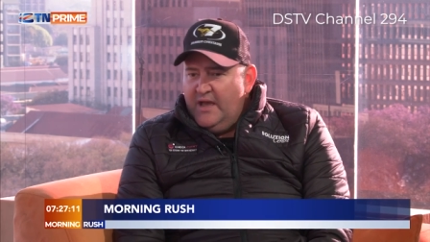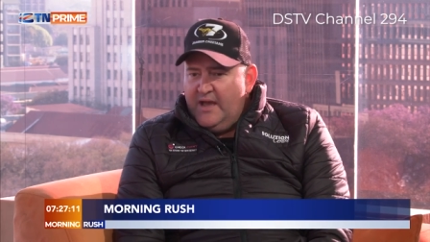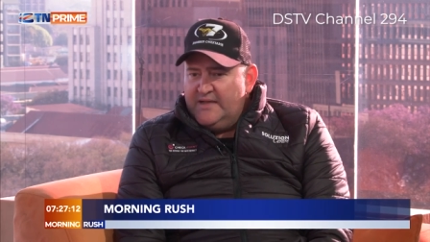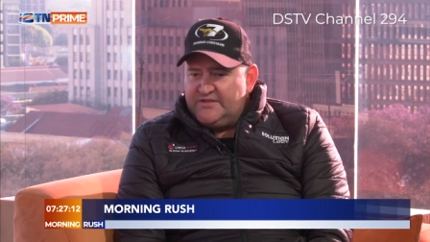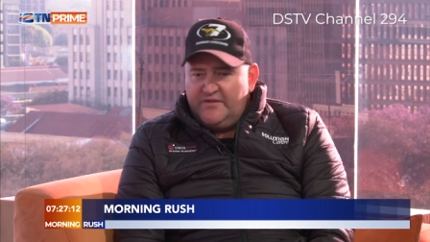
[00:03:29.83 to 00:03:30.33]

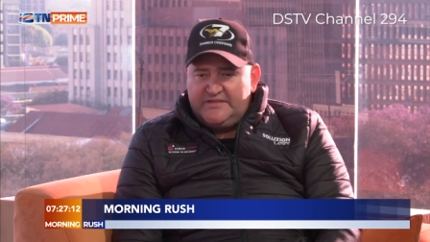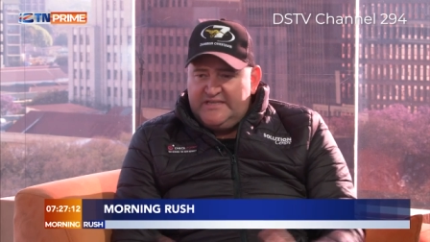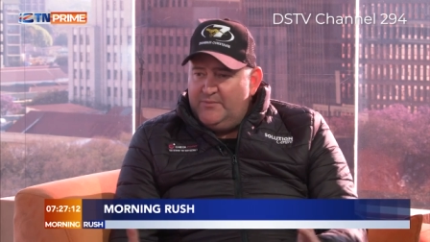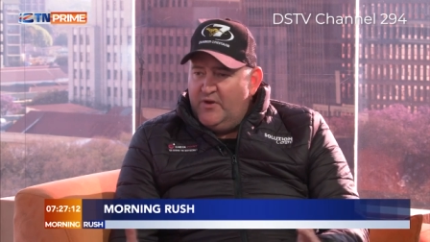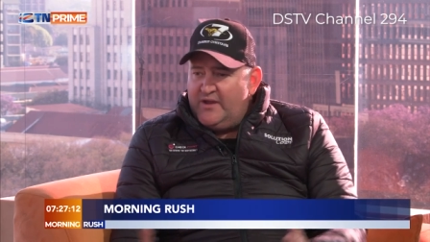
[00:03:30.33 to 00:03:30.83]
Uh, so the
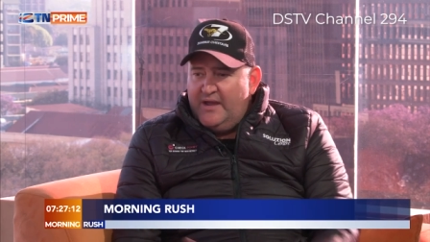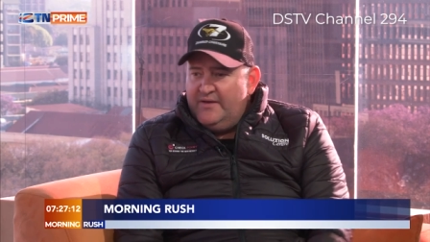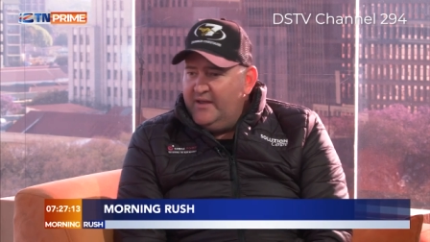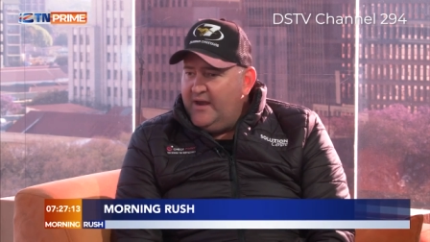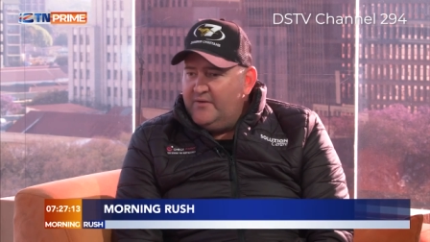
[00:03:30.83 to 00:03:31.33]
teamwork
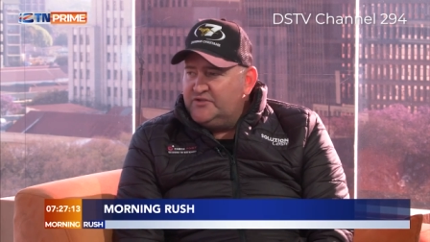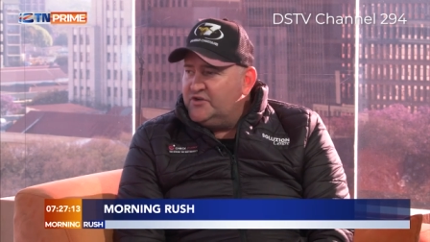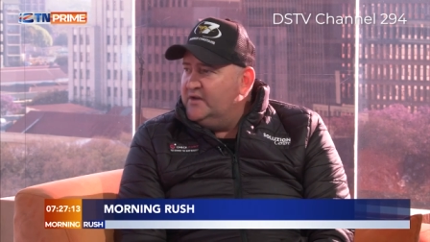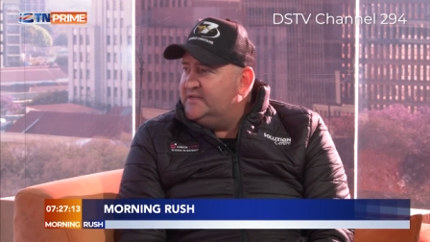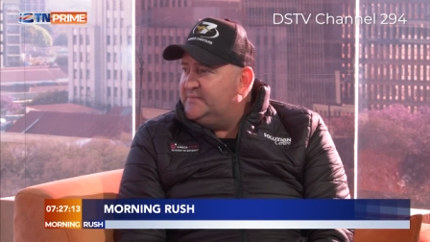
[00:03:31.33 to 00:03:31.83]
under Aaron
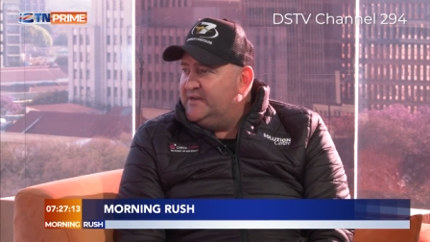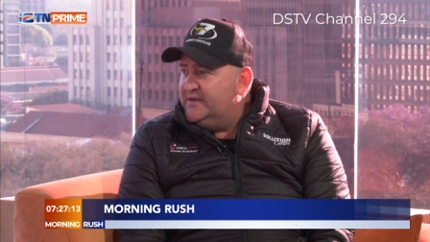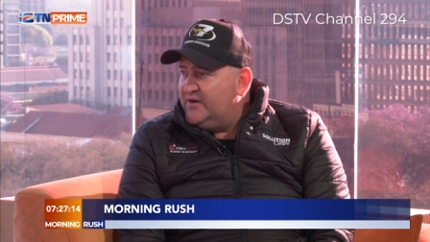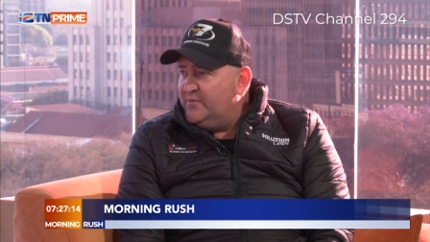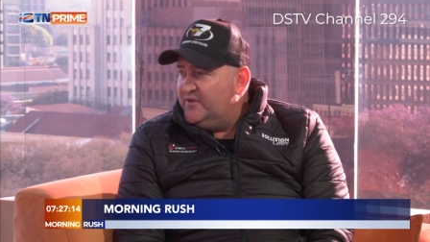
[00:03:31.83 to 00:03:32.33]
Jani has been
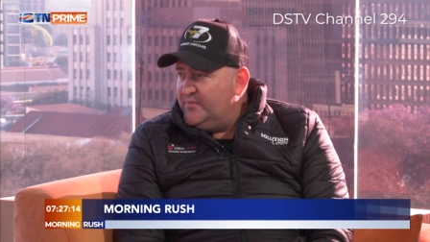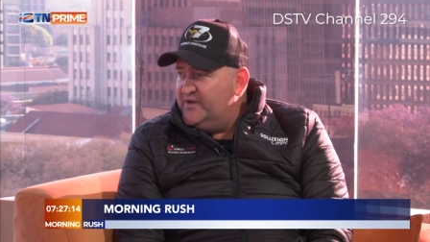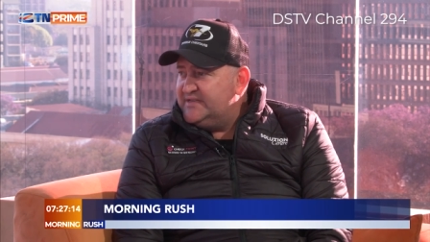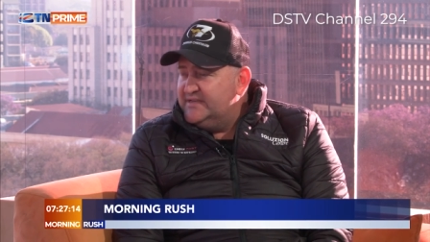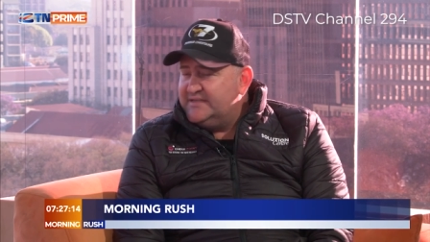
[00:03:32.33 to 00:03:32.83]
incredible, the
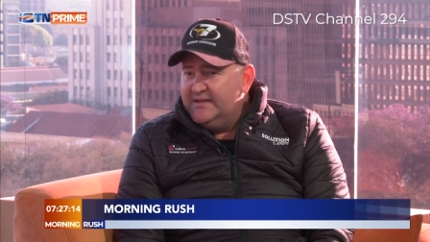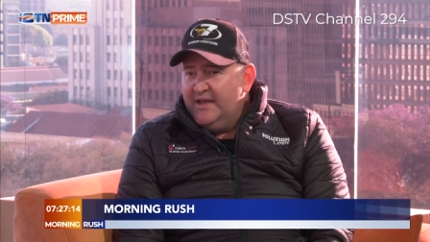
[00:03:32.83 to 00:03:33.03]
president.